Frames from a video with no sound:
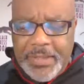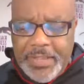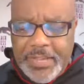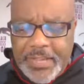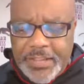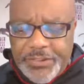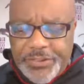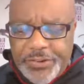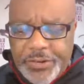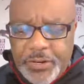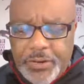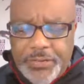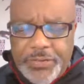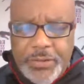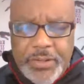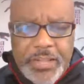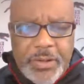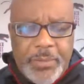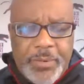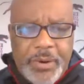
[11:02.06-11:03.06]
a yes or no if you
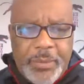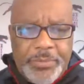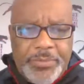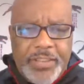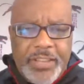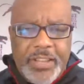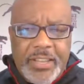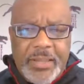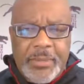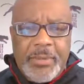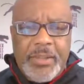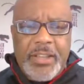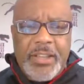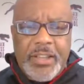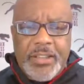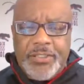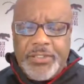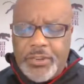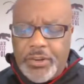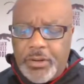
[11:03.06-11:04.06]
get what I'm saying. Give me a
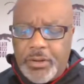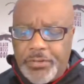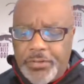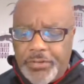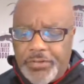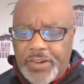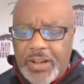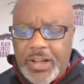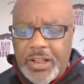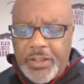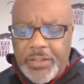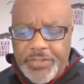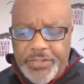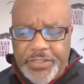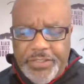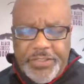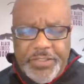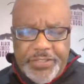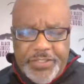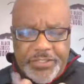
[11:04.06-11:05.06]
yes or no if you follow, if
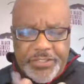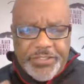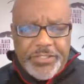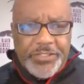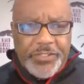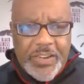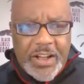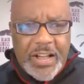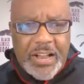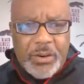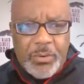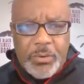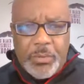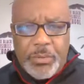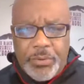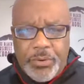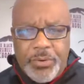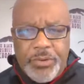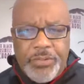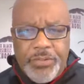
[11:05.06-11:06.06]
this is
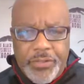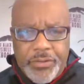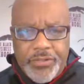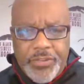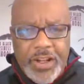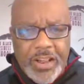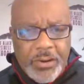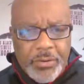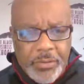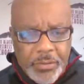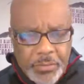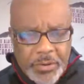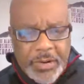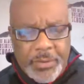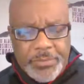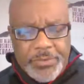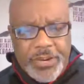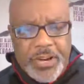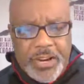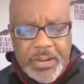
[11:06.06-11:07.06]
followable, if you're following what I'm
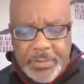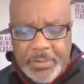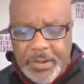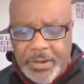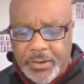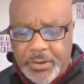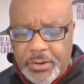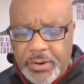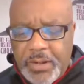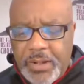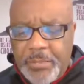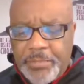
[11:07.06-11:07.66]
talking about here.